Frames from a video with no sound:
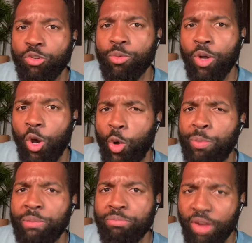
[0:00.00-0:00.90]
which
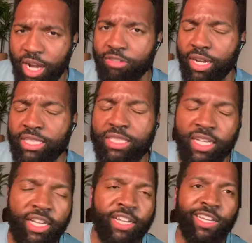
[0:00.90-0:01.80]
will train you
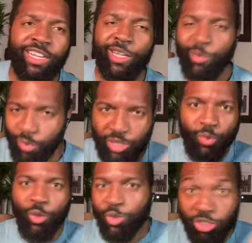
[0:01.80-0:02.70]
up
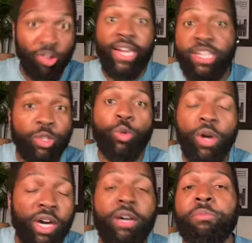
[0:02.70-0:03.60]
in how to use these
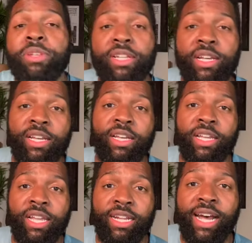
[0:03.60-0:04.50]
tools that we
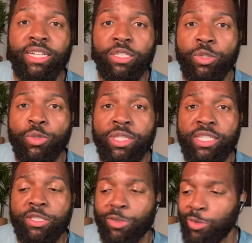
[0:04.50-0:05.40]
used to be
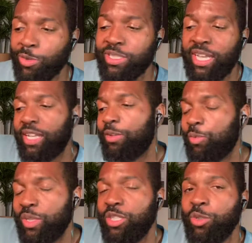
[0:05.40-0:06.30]
required people
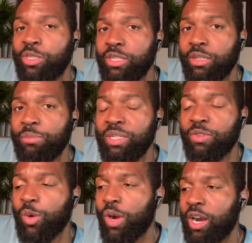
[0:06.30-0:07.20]
to go door to door,
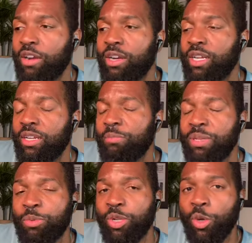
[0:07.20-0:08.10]
but now we go
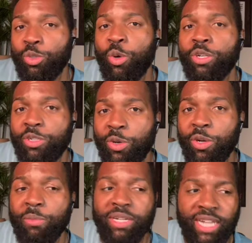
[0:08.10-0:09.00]
cell phone to
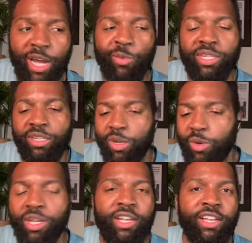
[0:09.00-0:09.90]
cell phone through
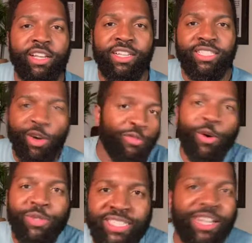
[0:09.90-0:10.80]
text messaging.
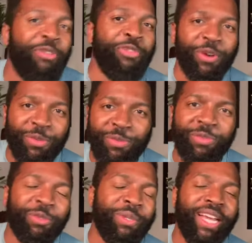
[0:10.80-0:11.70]
And I've
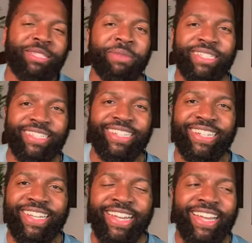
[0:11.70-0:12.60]
done many
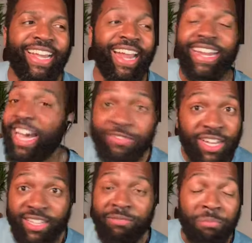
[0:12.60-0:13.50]
campaigns with Open
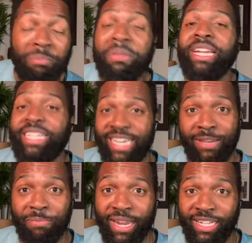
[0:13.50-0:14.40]
Progress. So I speak from
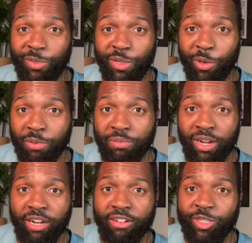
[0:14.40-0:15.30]
experience when I say it
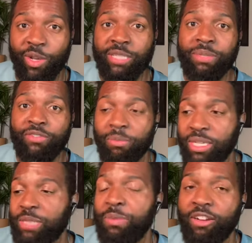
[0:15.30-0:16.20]
is gratifying, it
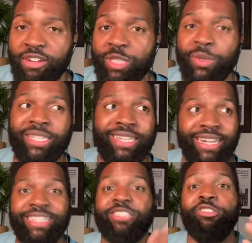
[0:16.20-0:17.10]
is satisfying,
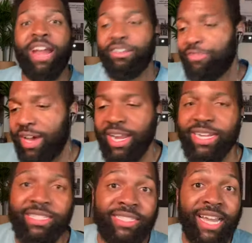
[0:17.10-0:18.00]
and it's
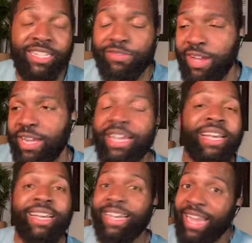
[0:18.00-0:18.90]
humbling
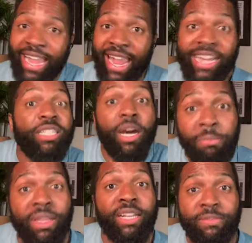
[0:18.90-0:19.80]
to be in
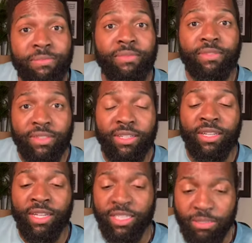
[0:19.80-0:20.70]
communication and have somebody
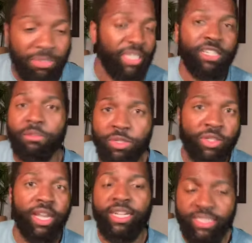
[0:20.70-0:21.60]
let you into their
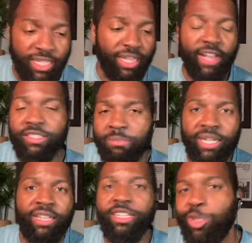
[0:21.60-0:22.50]
into their
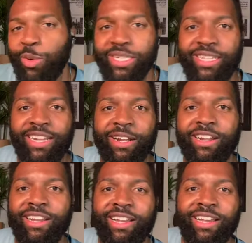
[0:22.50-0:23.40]
pocket, into their
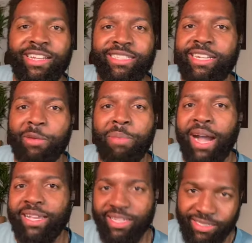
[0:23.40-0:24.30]
purse.
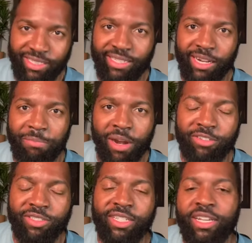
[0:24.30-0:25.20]
Uh,
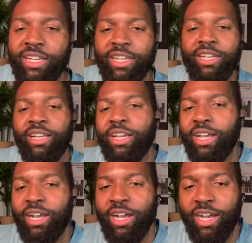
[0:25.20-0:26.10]
so yeah, great
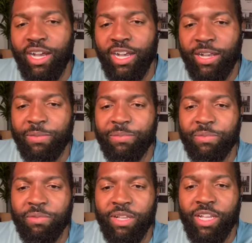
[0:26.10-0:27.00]
question. Thank you for
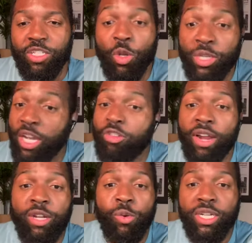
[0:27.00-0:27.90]
that. Thanks for everyone
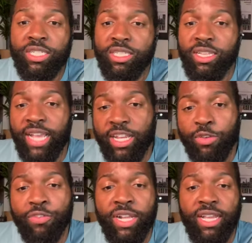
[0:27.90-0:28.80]
who
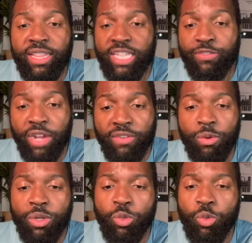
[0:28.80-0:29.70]
weighed in for our
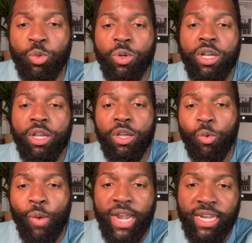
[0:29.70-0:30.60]
future
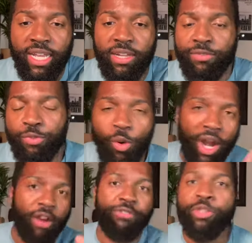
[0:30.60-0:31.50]
on how
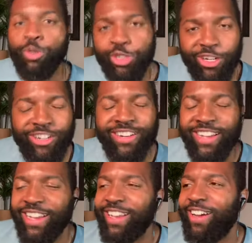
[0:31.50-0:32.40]
else to show up
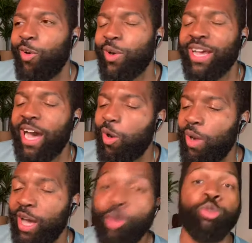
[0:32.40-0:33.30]
besides physically
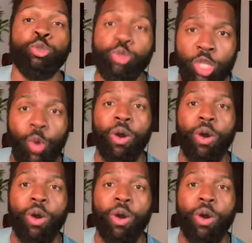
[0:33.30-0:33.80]
in protest.